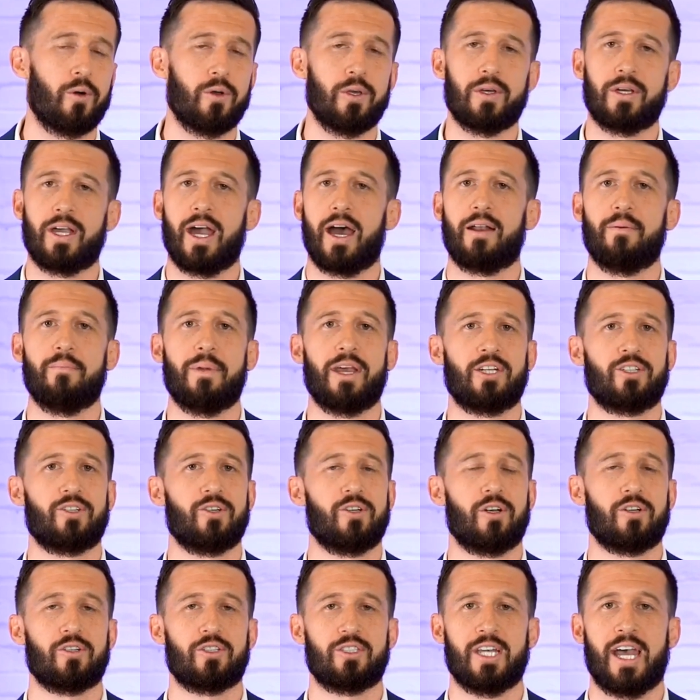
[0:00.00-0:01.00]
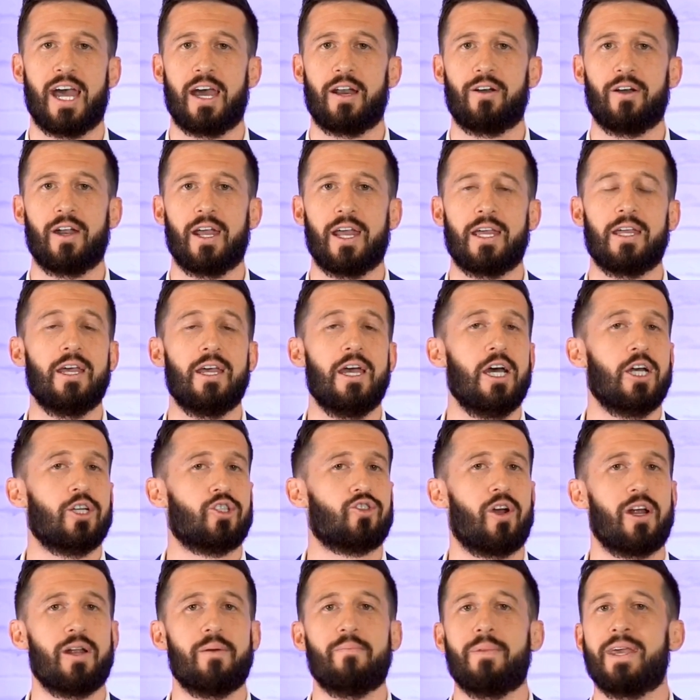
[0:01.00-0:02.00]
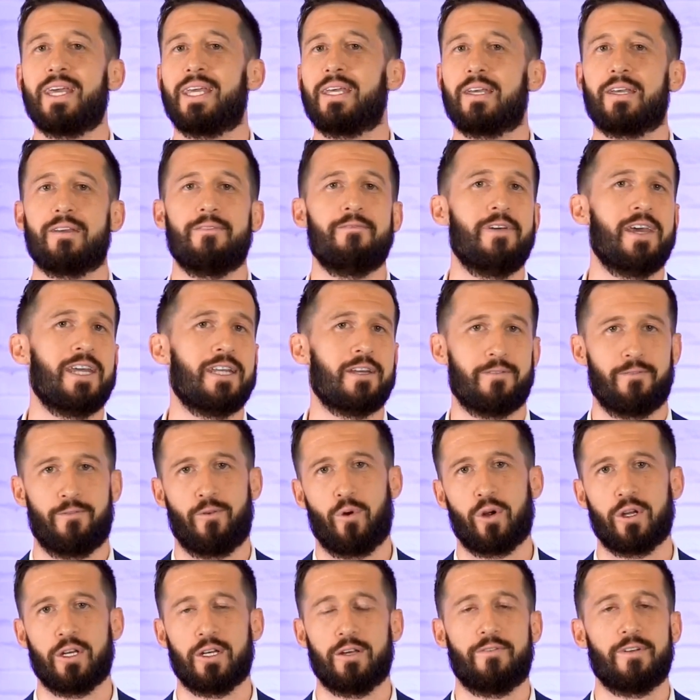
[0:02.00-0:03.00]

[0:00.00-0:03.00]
You got to make sure your Saturday, try to make it convenient for you.